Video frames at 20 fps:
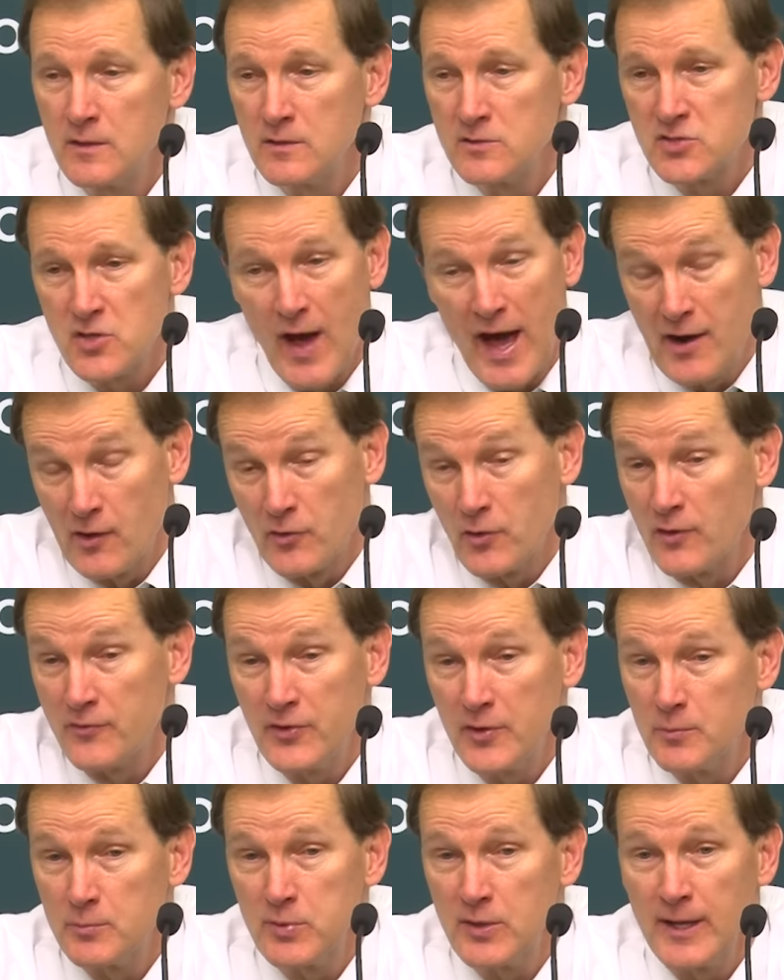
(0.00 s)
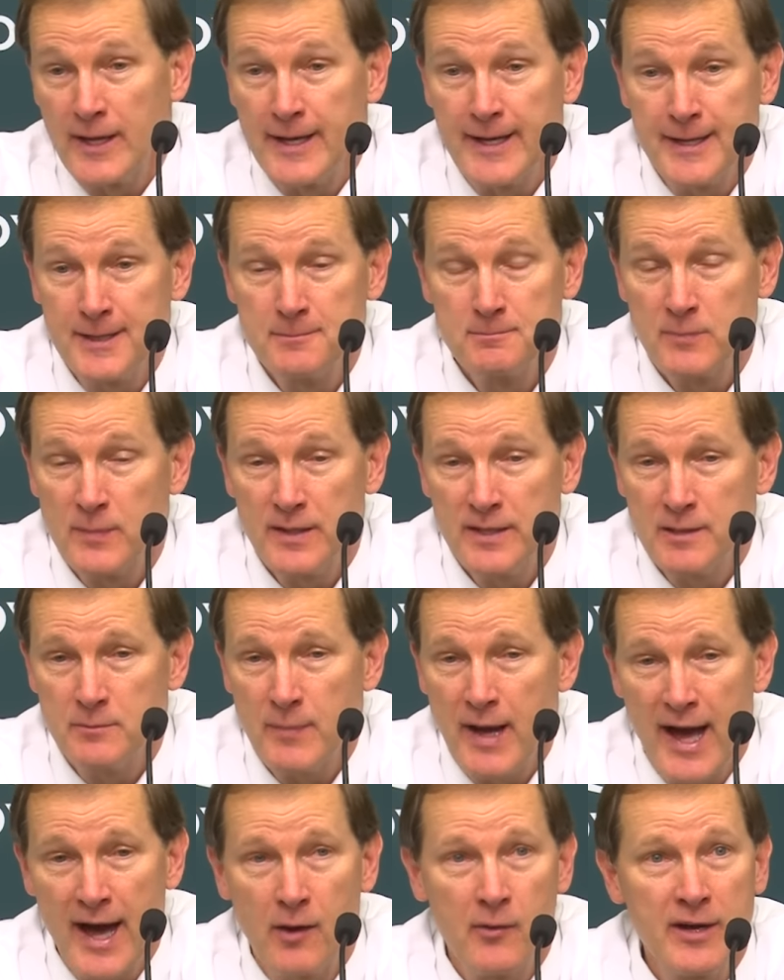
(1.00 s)
so I don't know if he'll play in
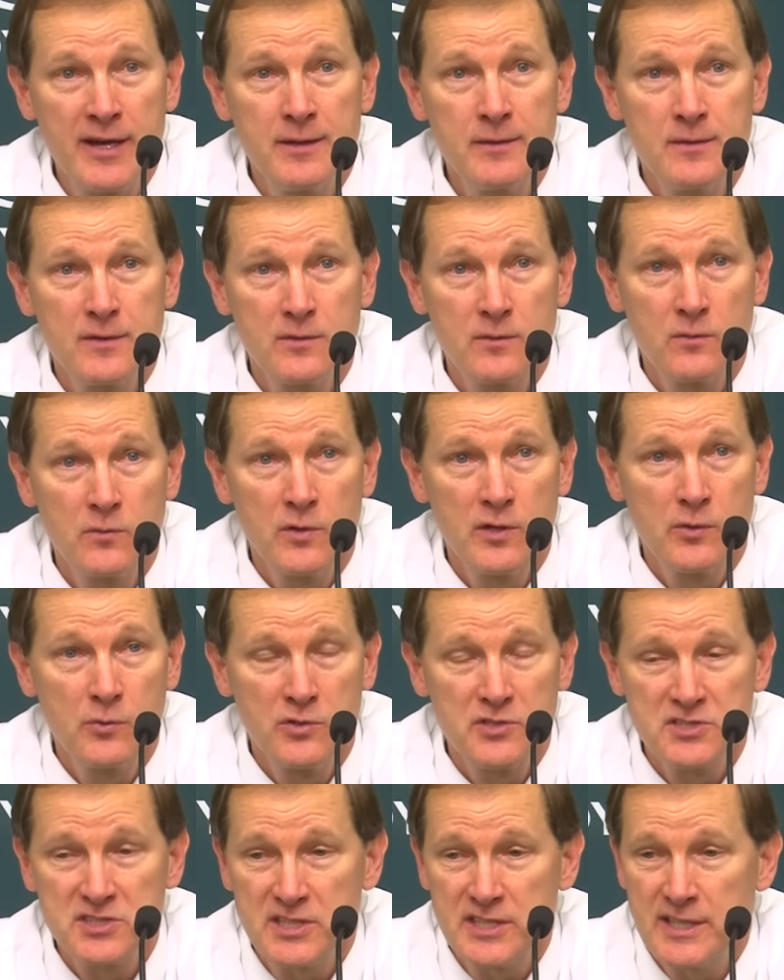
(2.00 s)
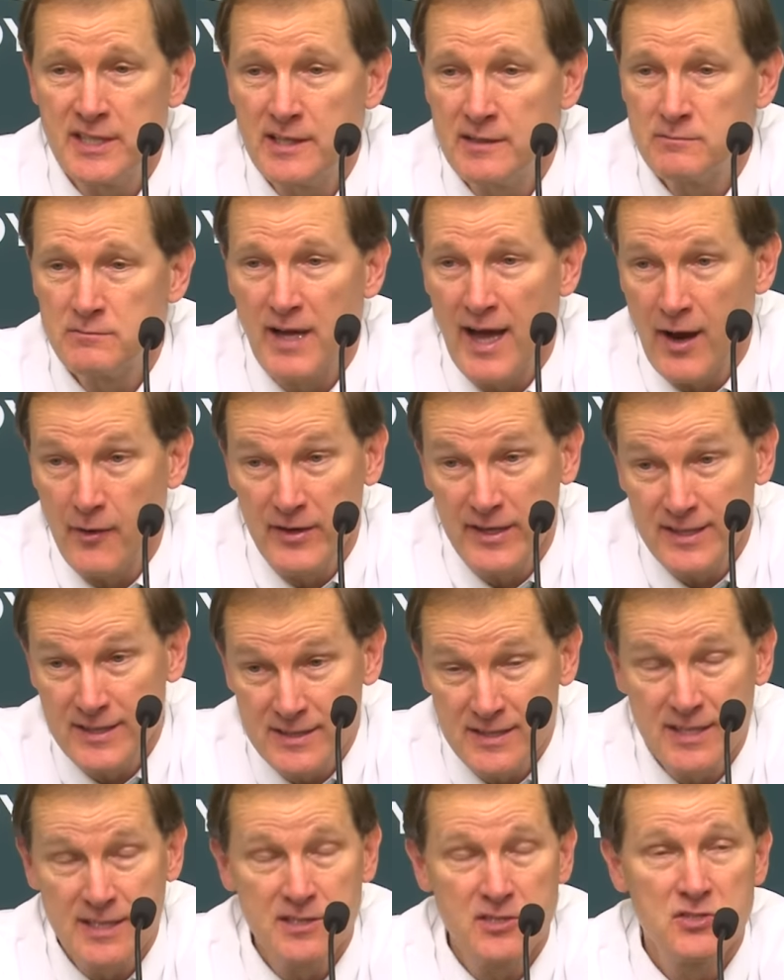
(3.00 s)
Maui. We will see how he
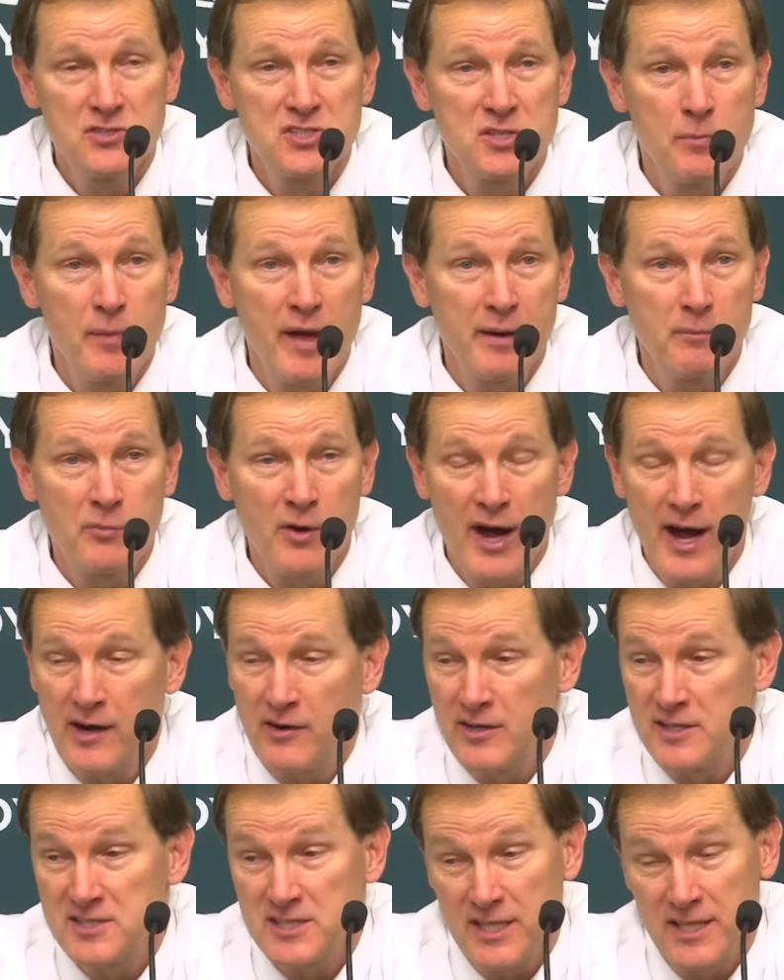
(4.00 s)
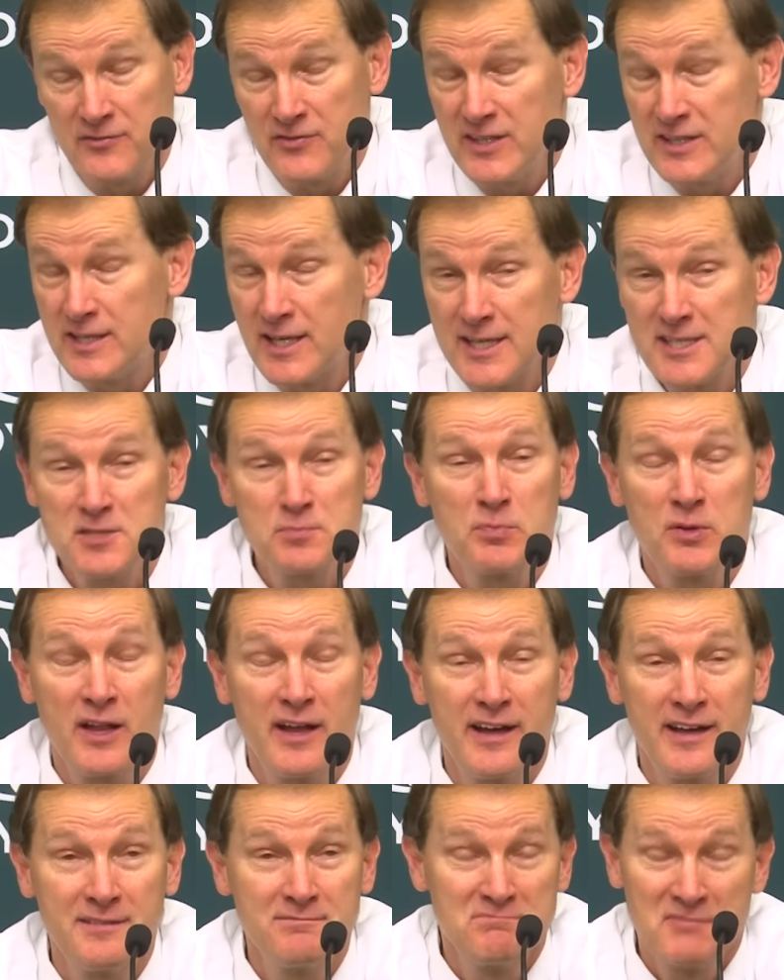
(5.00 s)
continues to make progress. If he does
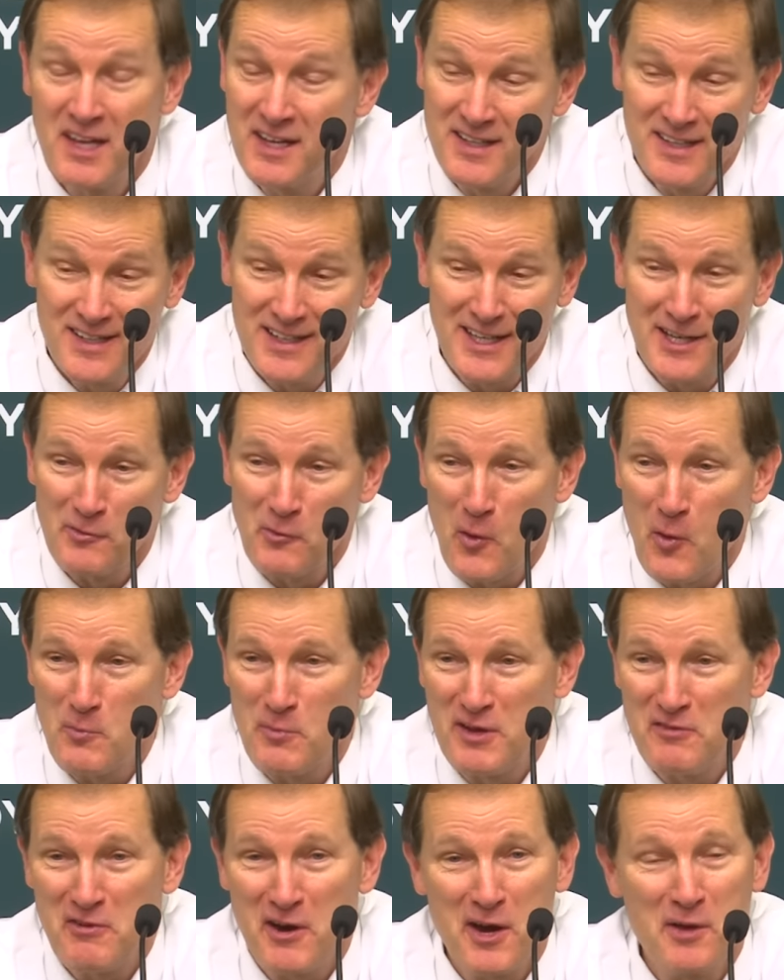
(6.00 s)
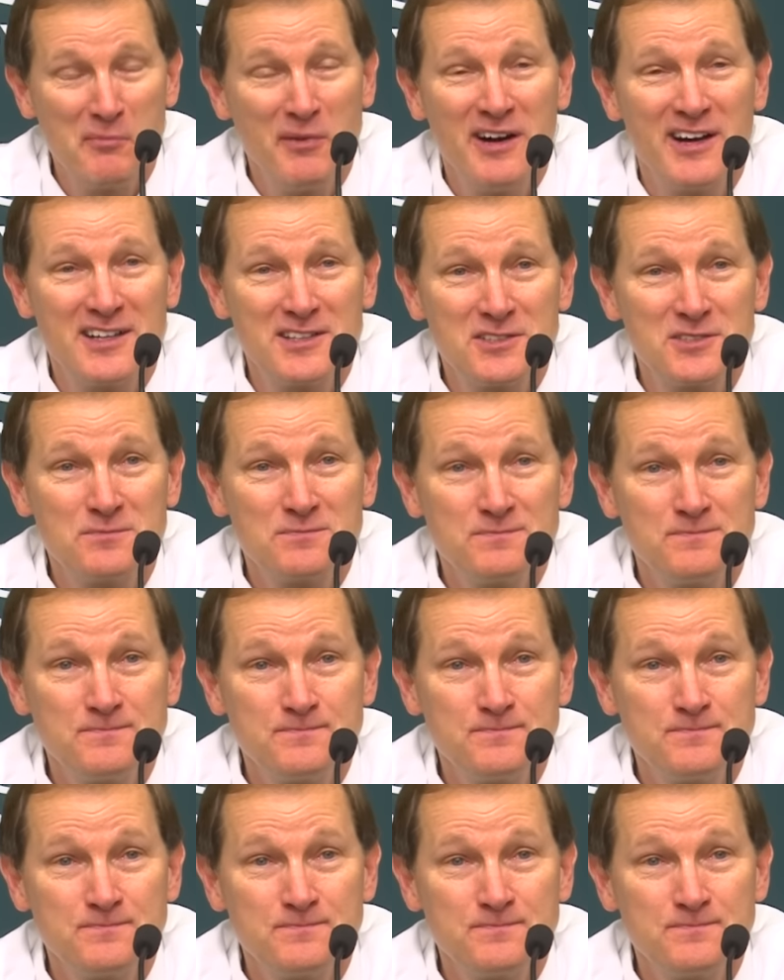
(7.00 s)
play, it won't be very much.